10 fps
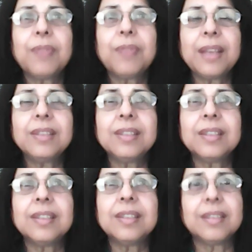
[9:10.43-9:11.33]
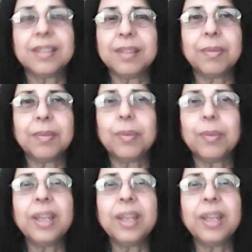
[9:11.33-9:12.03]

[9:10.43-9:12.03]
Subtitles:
fight in the